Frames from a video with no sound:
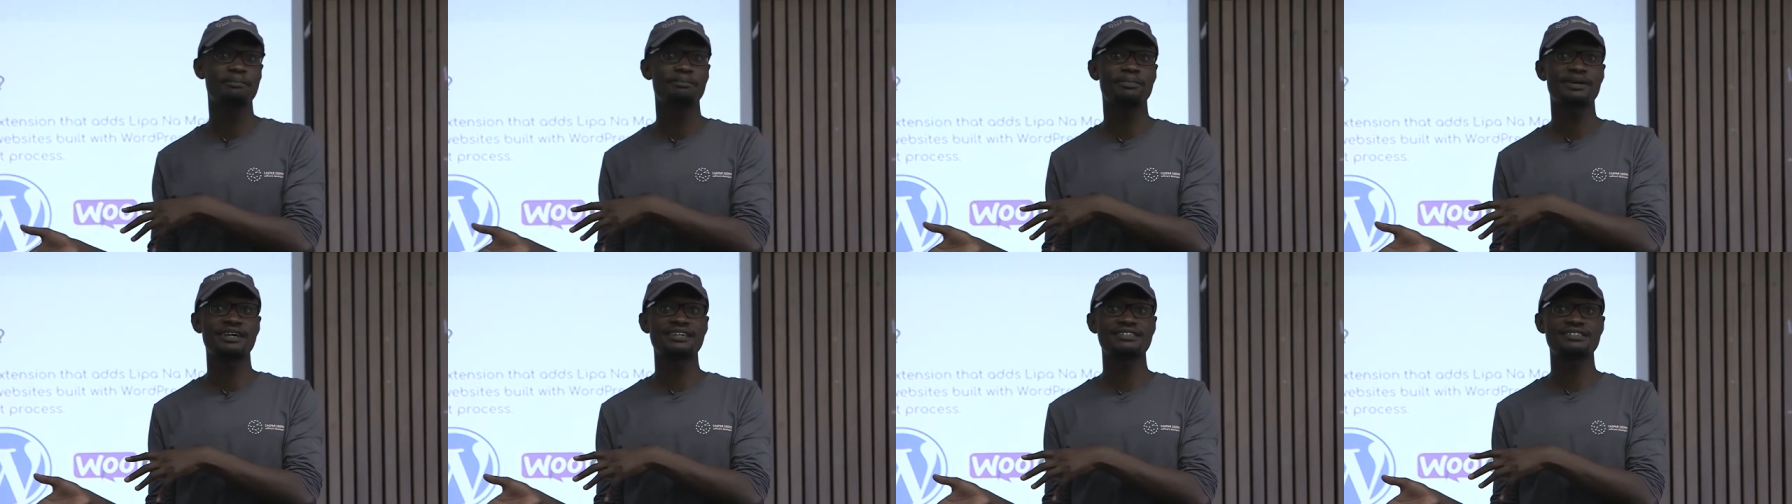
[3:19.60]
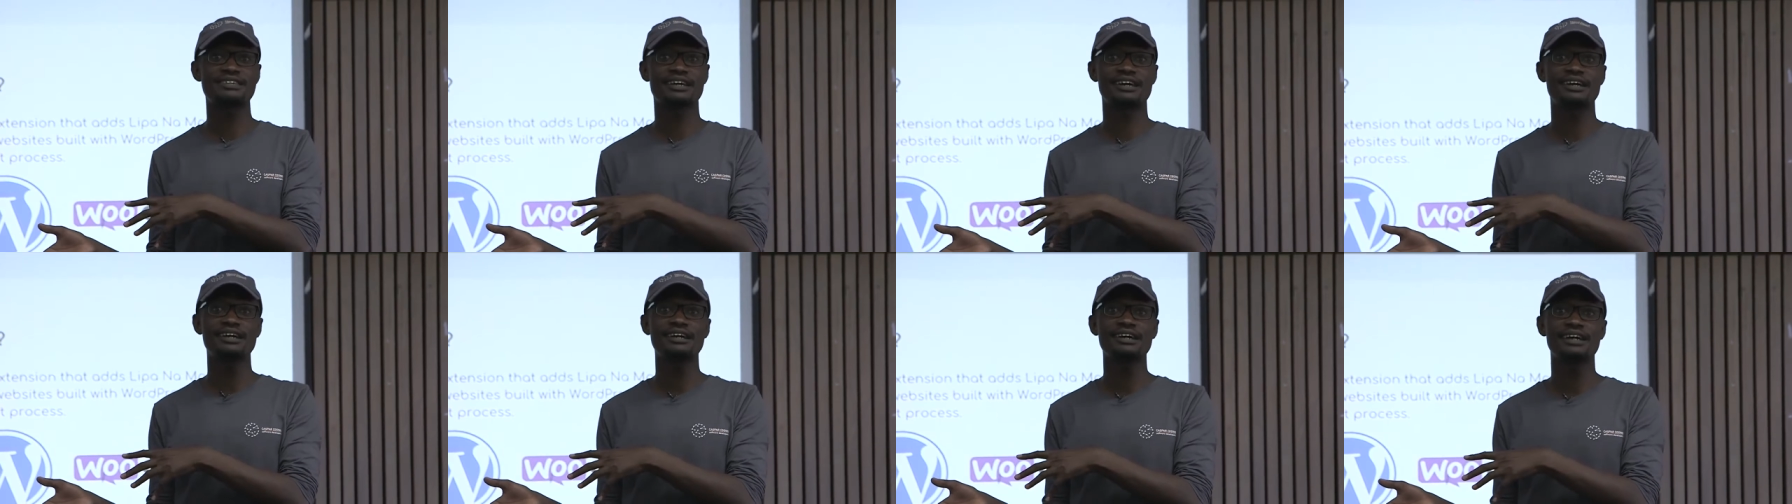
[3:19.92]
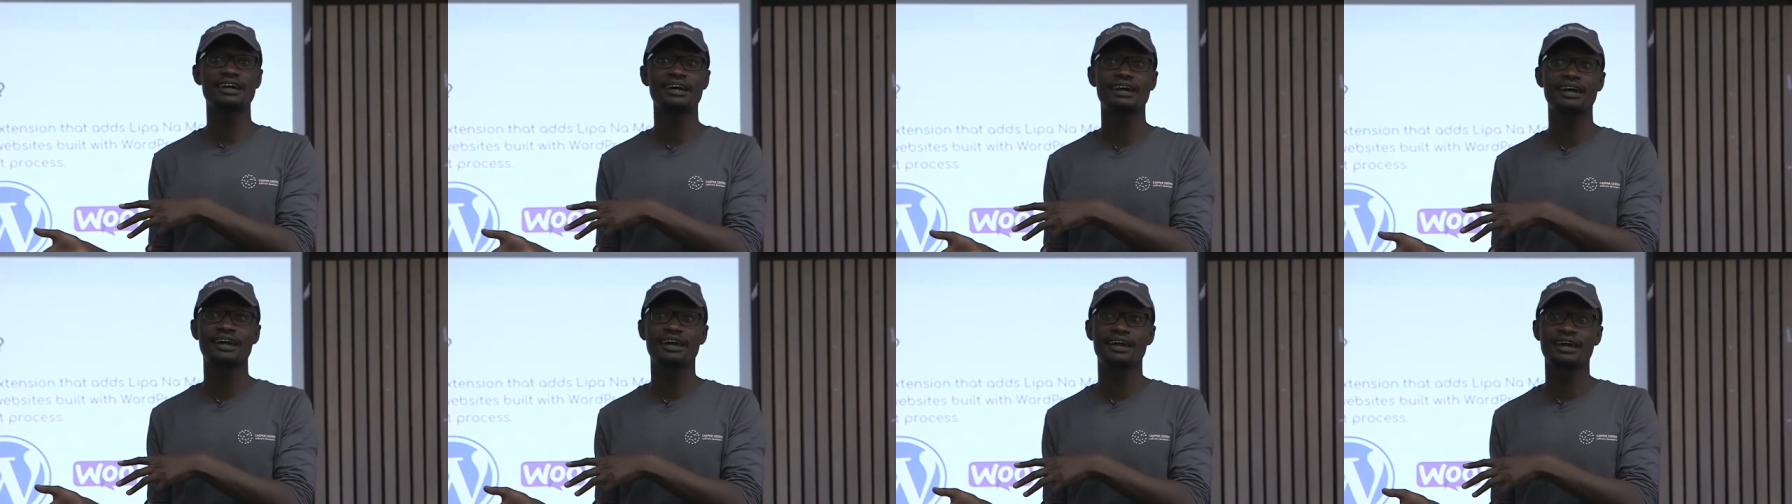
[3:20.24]
M-Pesa,
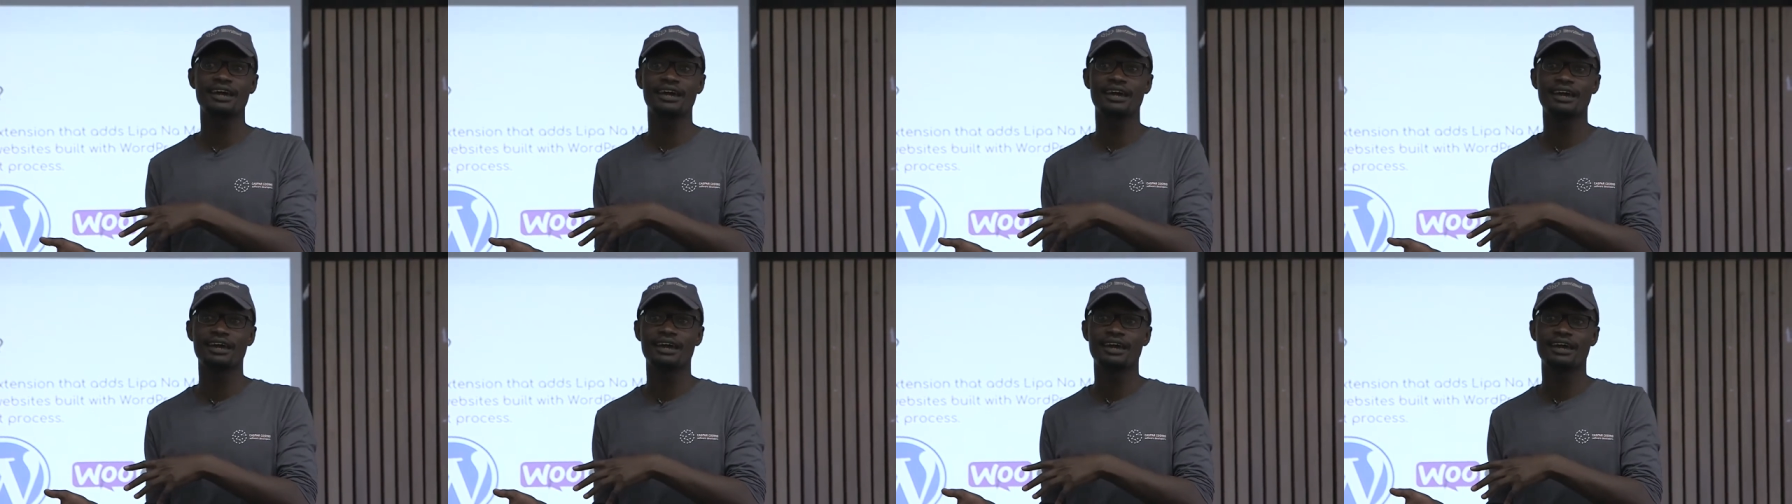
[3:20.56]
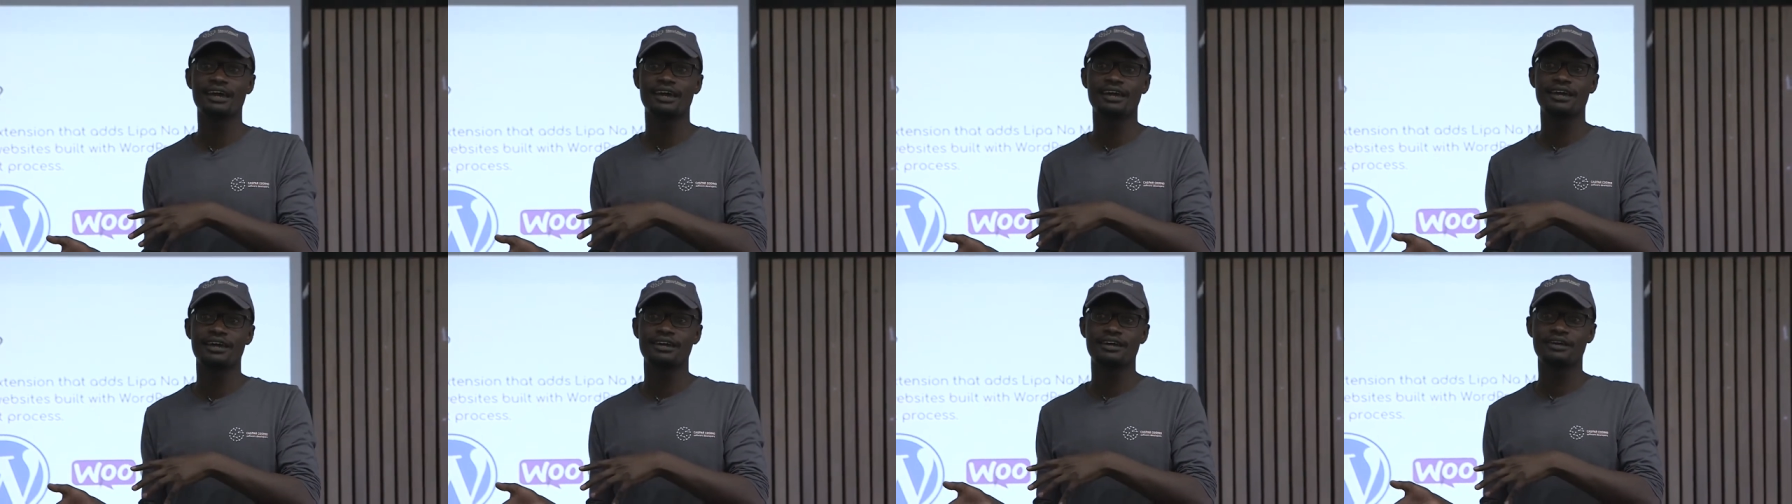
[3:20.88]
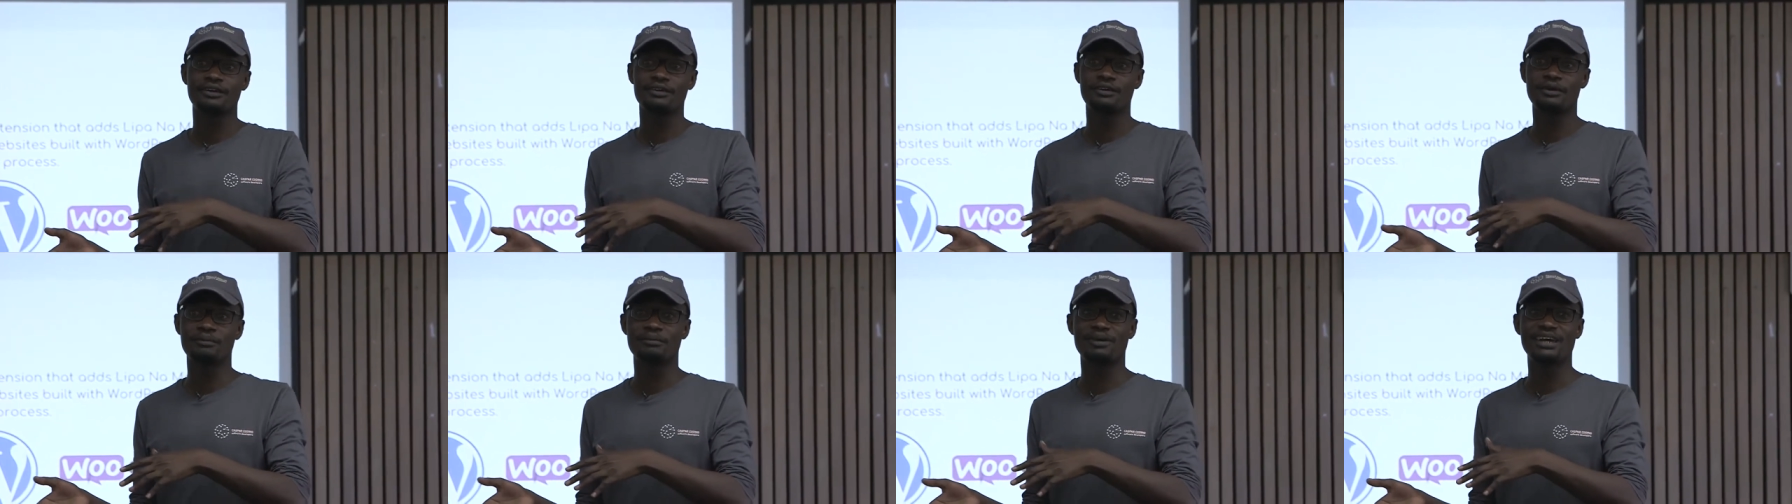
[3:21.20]

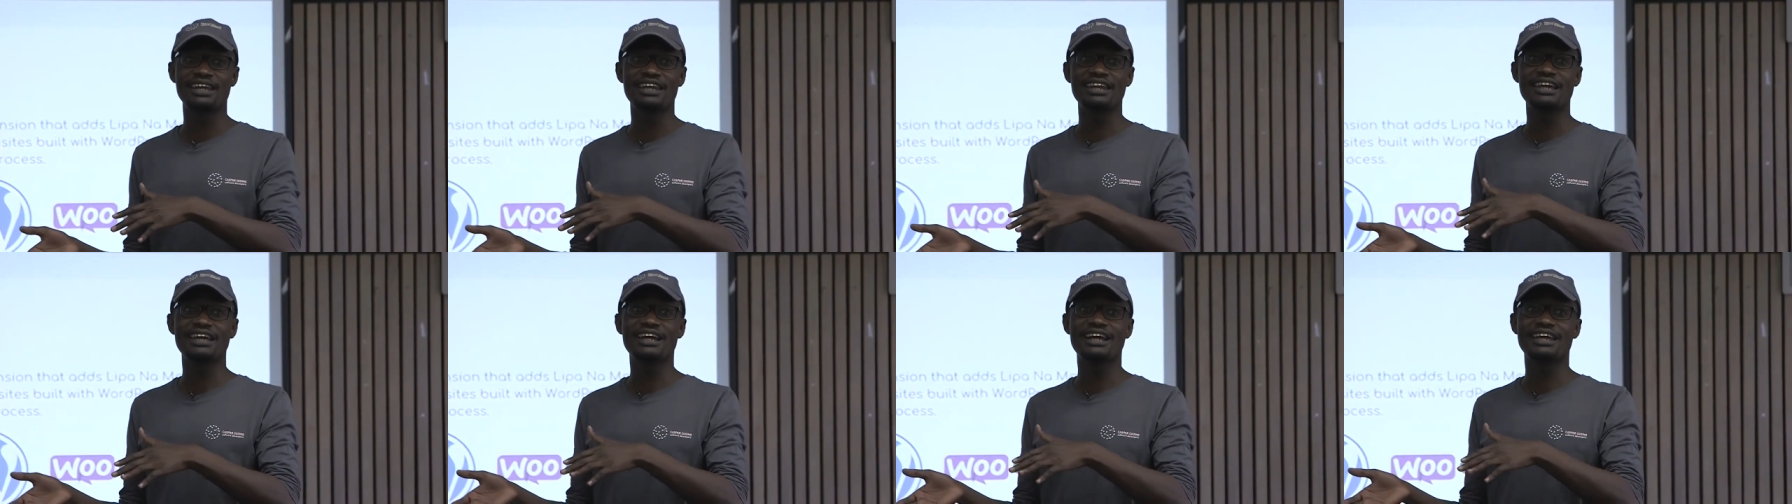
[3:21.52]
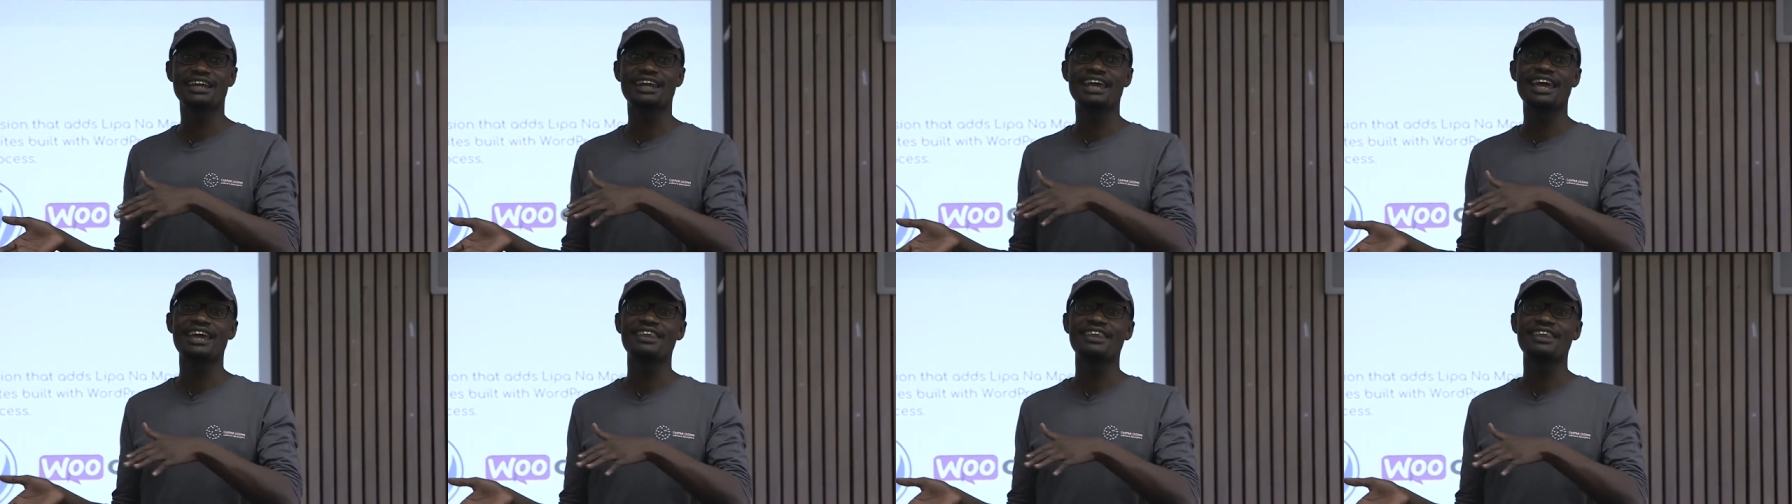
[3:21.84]
your money can